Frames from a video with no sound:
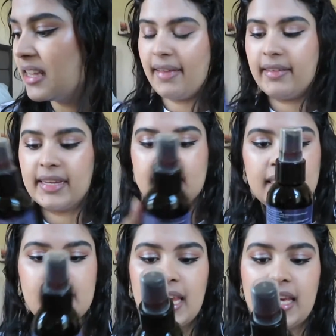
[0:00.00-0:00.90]
I like
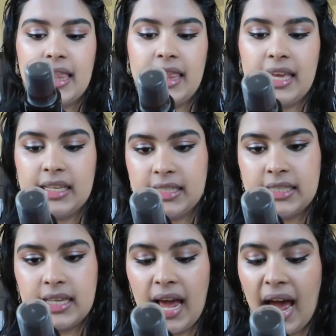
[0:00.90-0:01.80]
to take
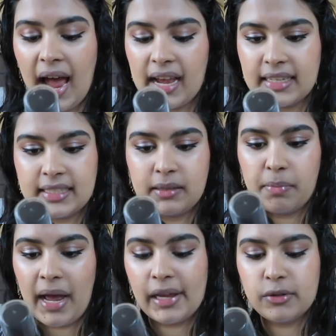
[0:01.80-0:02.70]
this Hask
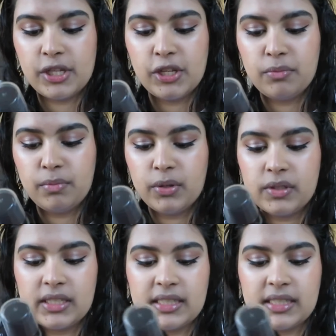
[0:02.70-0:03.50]
Biotin Boost.